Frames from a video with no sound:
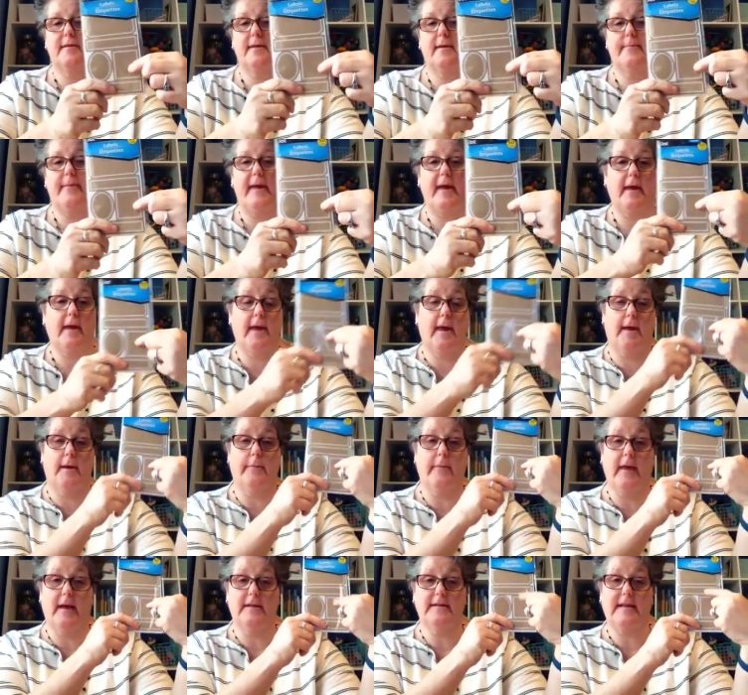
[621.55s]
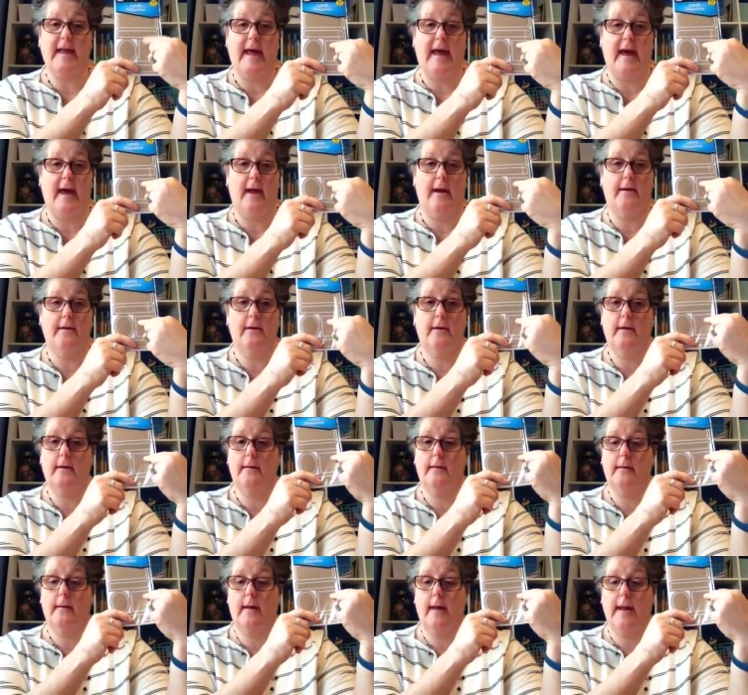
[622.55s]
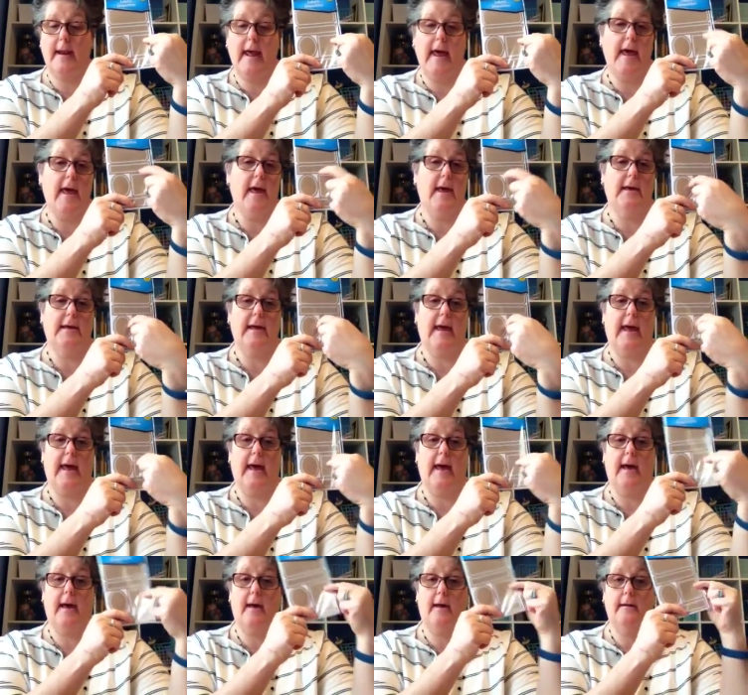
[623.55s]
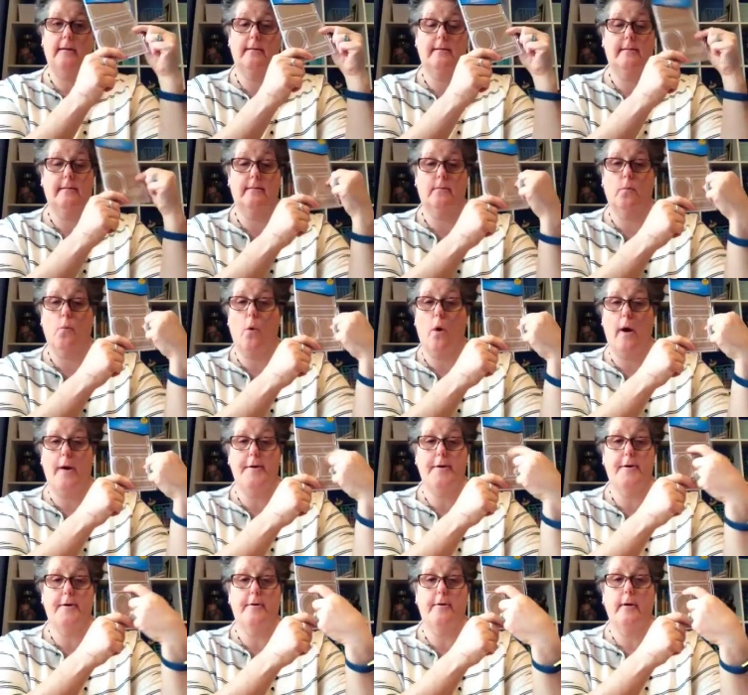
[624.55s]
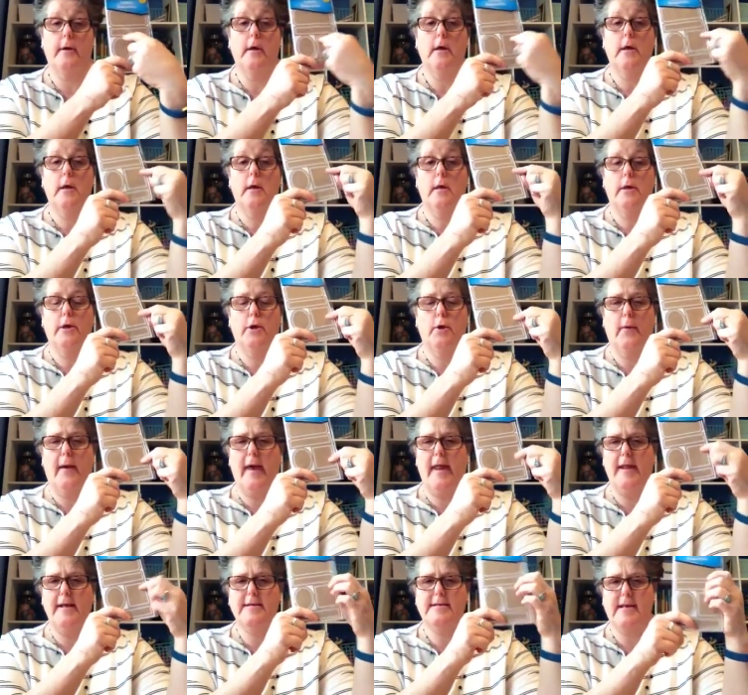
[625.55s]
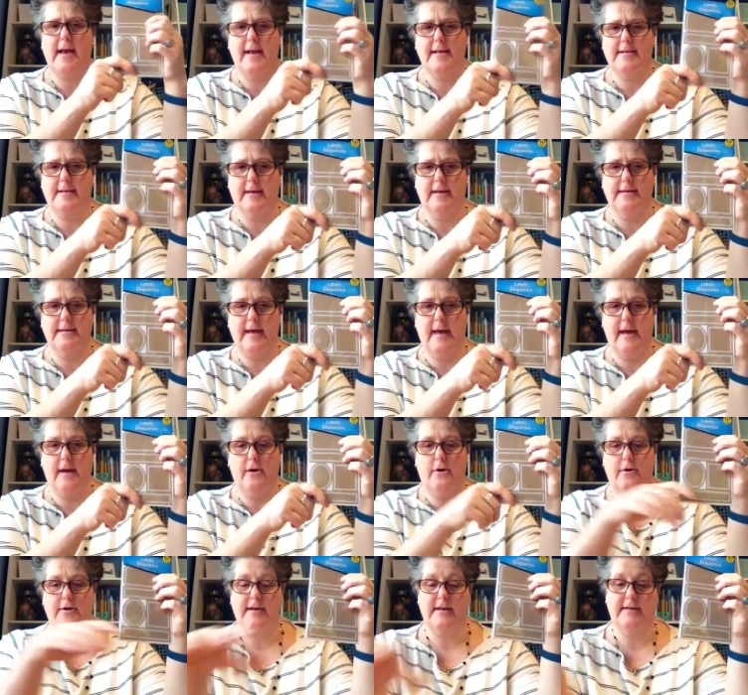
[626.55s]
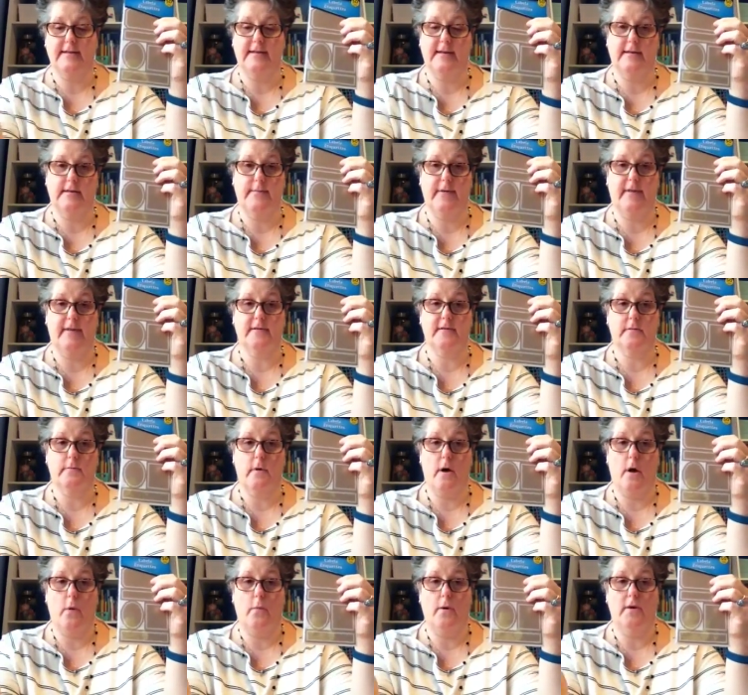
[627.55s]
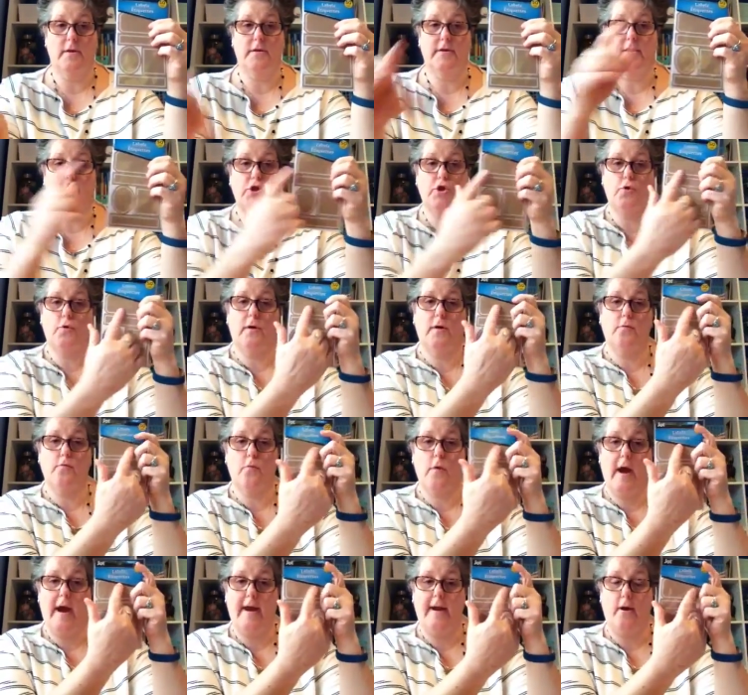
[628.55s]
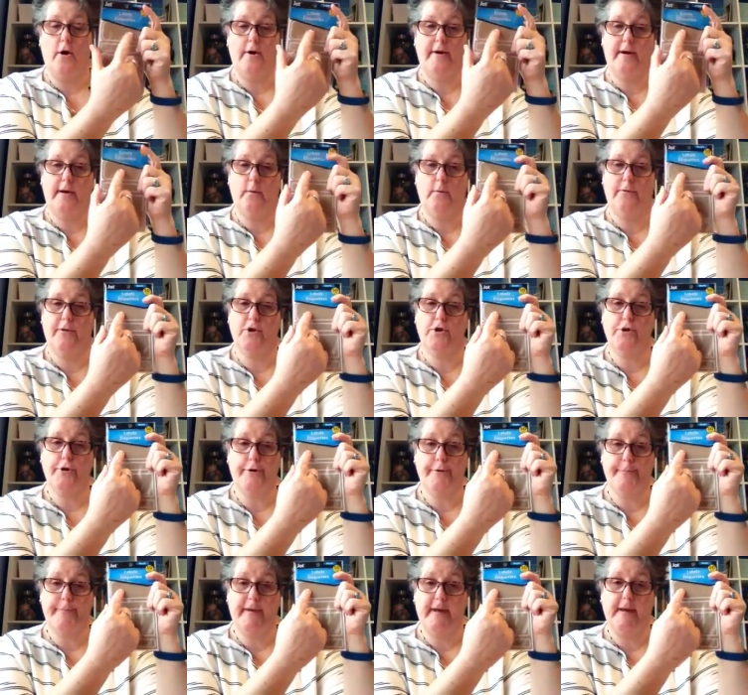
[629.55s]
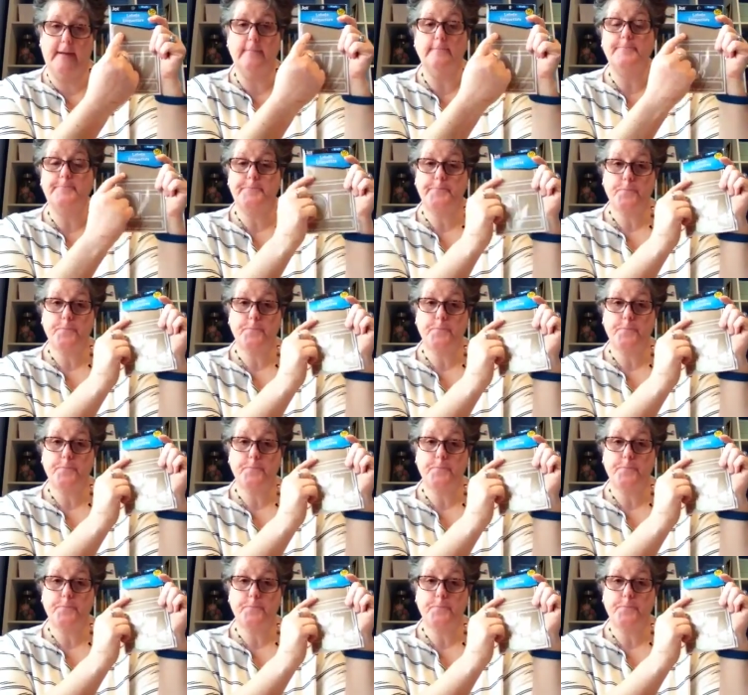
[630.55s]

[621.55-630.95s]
it pancake mix? Add an egg, add water. You know, any size container, it doesn't need to be the small ones, that you can write on here with a Sharpie